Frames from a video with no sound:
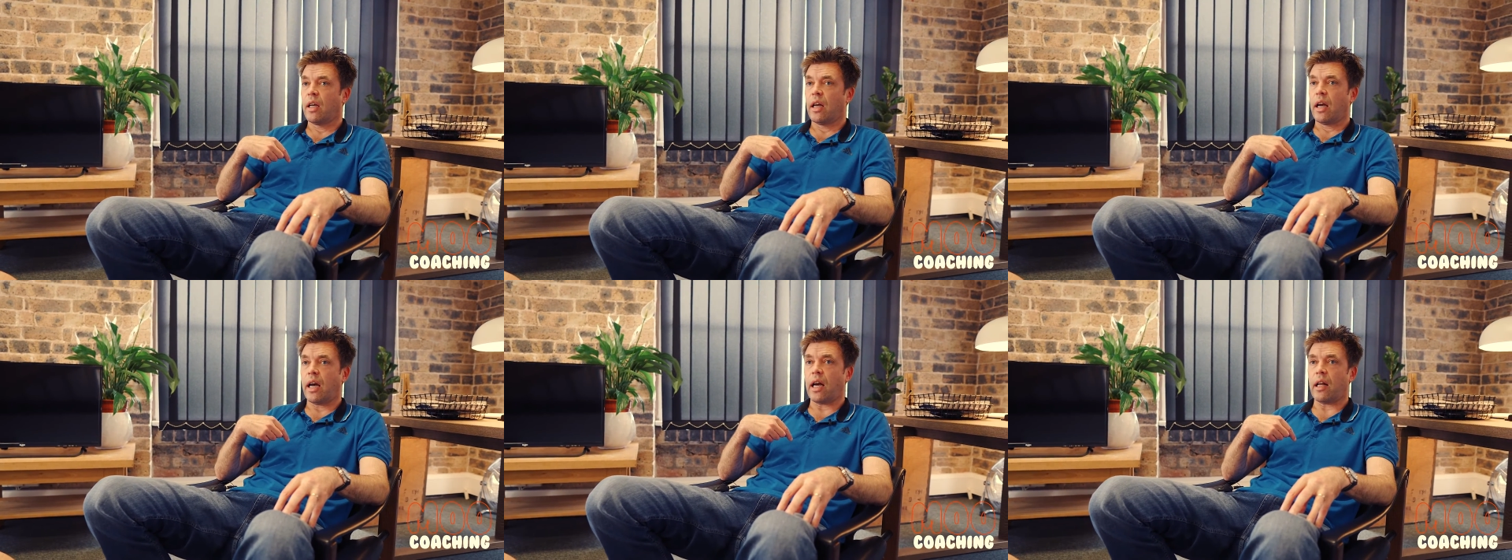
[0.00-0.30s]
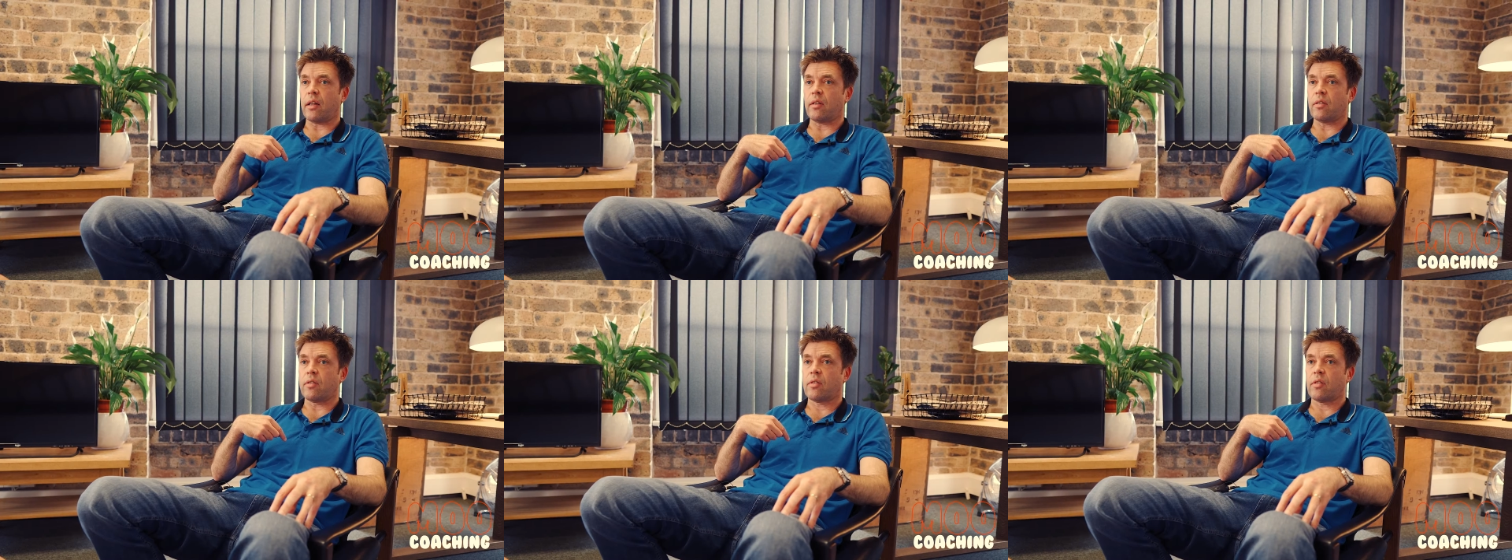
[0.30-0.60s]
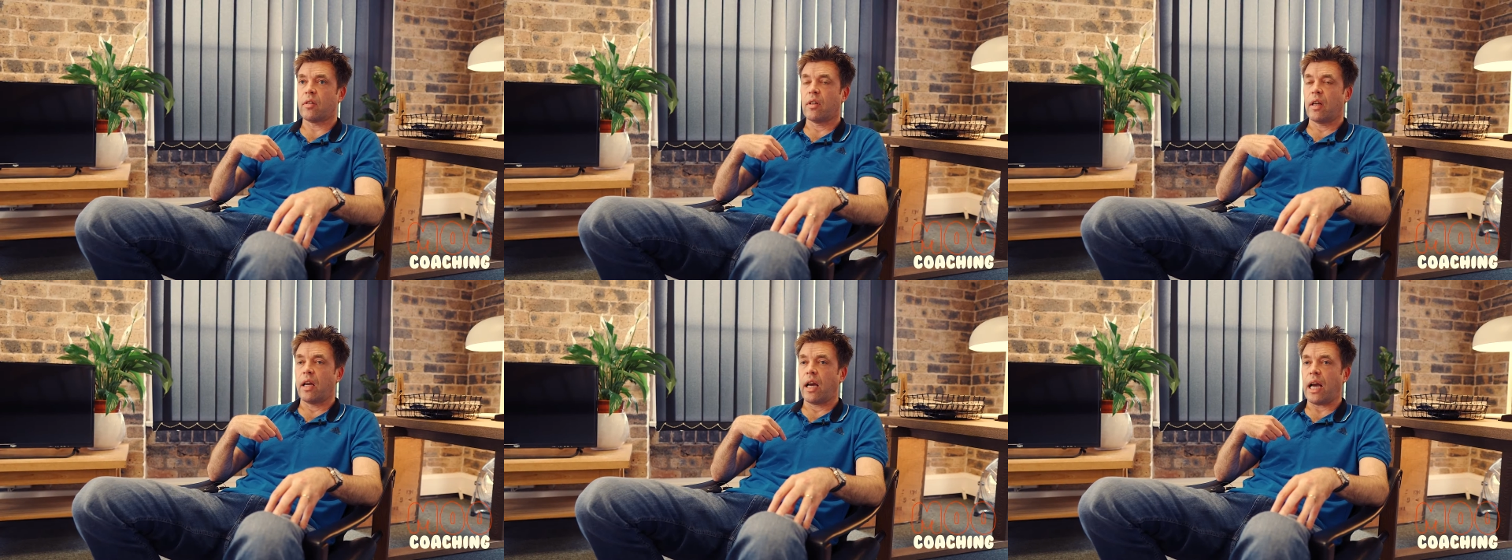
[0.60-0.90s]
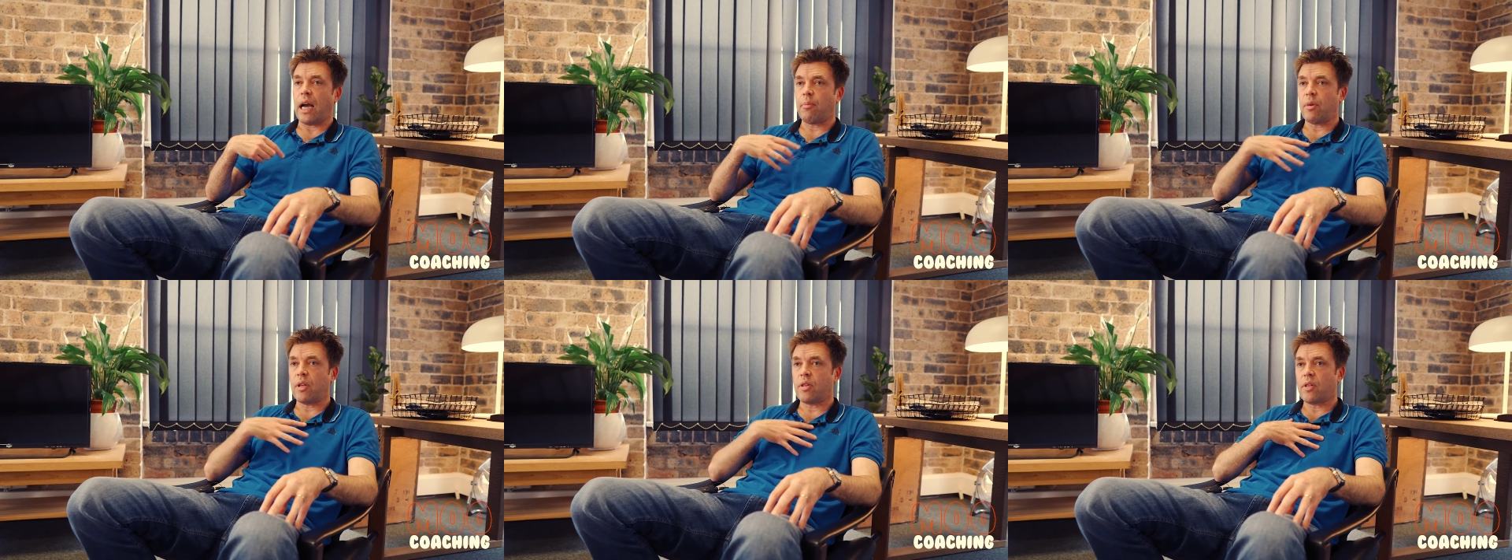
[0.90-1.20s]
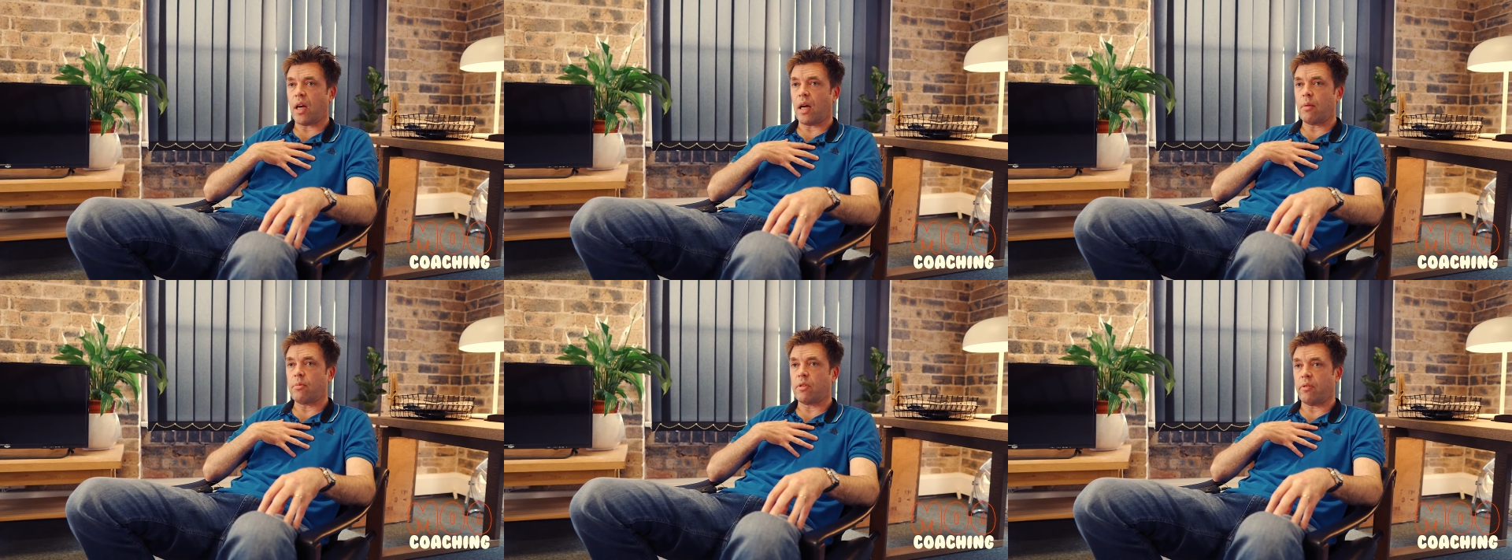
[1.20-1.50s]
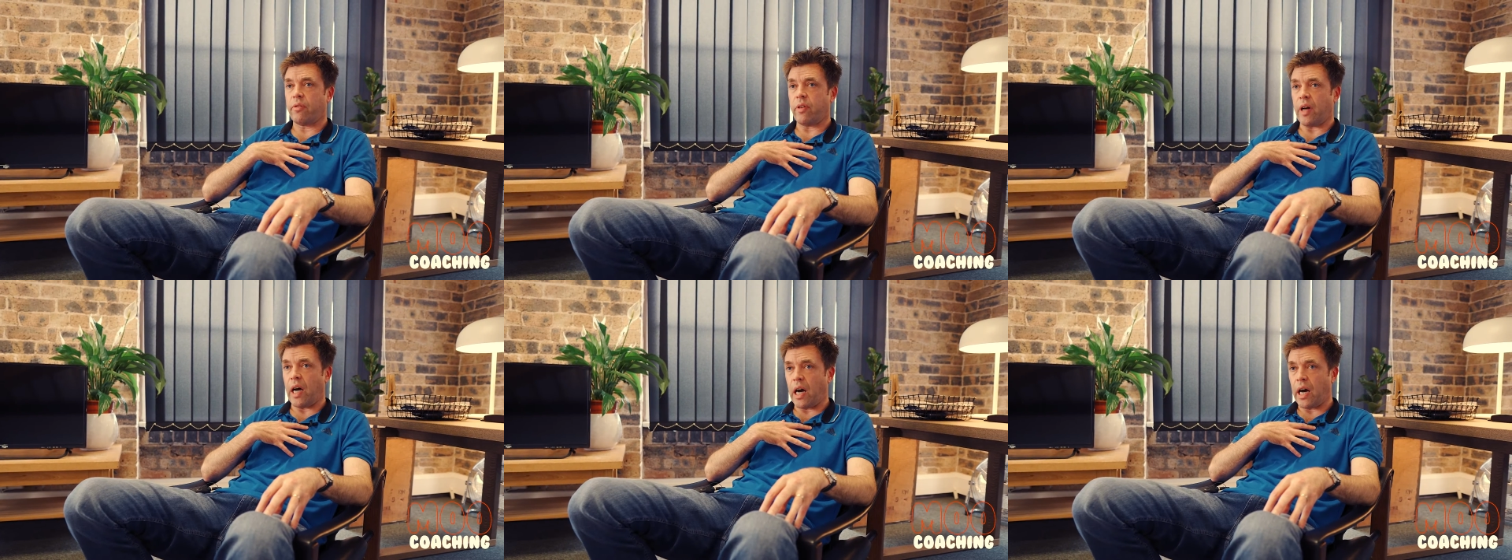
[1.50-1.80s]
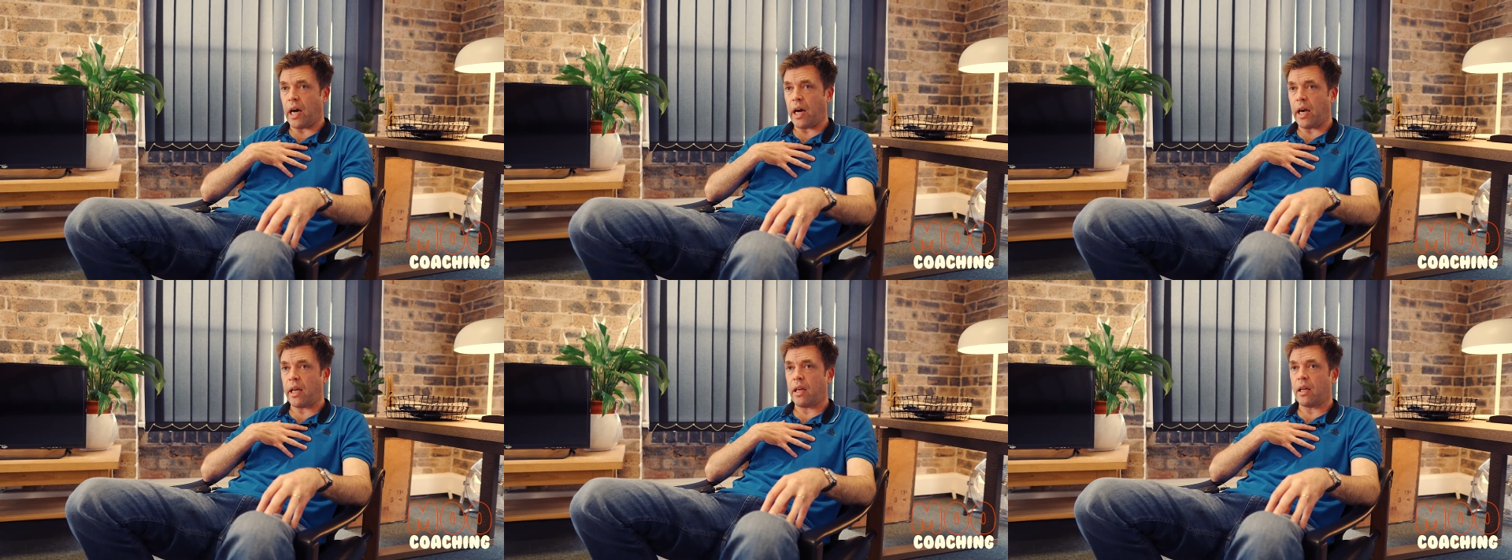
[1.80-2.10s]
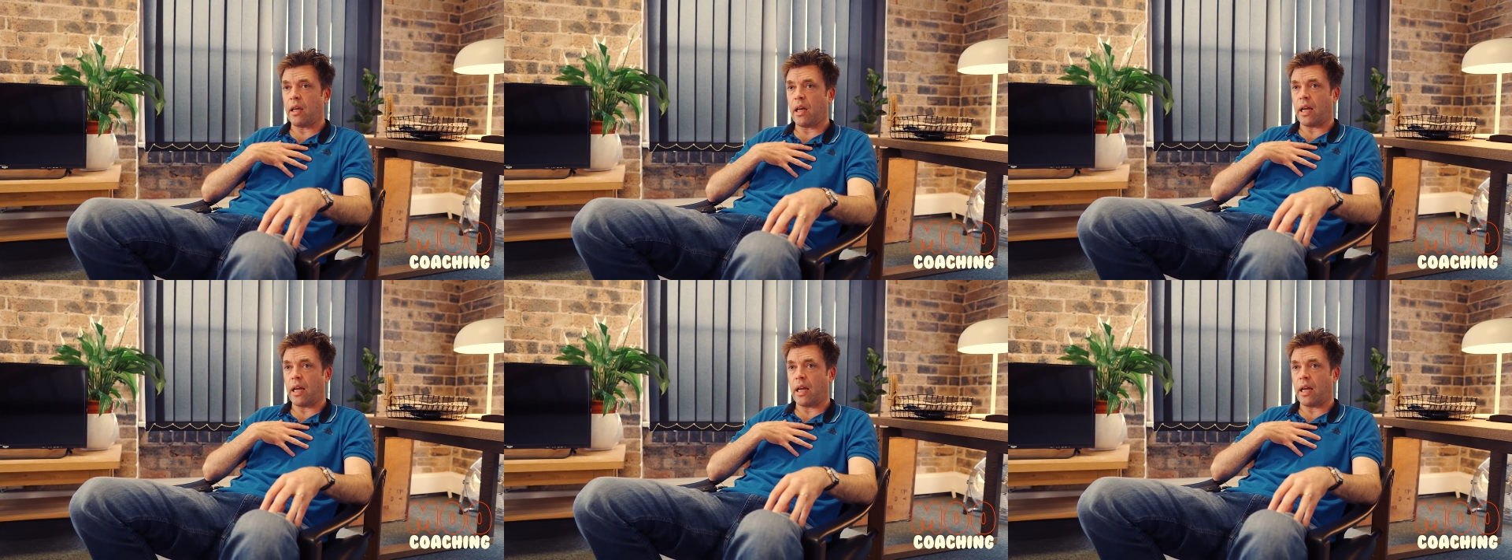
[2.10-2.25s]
and how many times have I